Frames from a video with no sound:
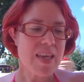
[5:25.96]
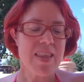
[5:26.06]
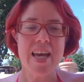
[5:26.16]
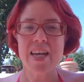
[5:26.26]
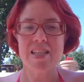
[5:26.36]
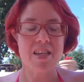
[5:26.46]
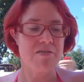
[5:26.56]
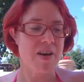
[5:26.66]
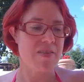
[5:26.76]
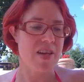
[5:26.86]
In the end, I
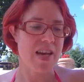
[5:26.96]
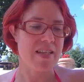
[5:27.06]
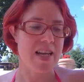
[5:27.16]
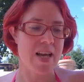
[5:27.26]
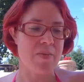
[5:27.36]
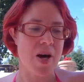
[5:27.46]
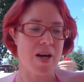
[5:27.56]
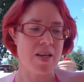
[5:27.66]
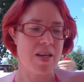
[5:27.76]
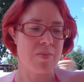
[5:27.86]
found the next
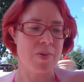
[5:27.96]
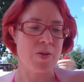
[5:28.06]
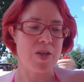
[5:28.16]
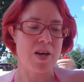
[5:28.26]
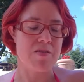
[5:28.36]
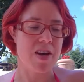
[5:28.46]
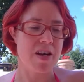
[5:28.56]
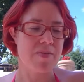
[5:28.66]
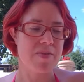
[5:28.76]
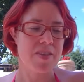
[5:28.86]
lay-by and pulled
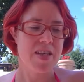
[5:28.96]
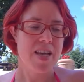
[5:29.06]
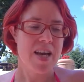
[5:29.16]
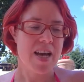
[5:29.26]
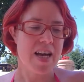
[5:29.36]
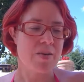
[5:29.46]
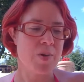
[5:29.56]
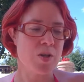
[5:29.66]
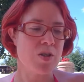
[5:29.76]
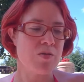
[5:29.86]
over. I had a
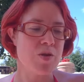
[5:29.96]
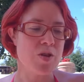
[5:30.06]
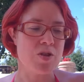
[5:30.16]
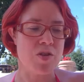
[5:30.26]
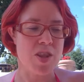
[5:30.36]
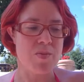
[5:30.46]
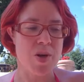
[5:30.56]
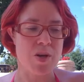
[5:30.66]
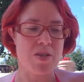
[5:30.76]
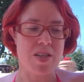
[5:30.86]
bottle of water in the
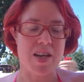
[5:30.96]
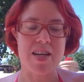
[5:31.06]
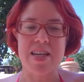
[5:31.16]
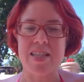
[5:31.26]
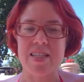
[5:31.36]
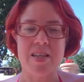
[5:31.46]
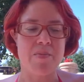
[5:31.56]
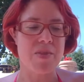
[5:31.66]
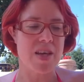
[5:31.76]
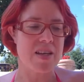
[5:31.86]
boot and I needed
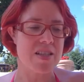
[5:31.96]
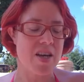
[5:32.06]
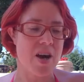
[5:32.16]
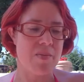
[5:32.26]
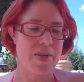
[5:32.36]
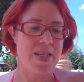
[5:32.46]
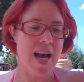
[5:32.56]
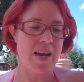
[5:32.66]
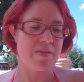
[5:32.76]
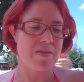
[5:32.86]
something to calm me
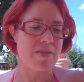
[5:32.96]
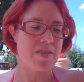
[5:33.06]
down.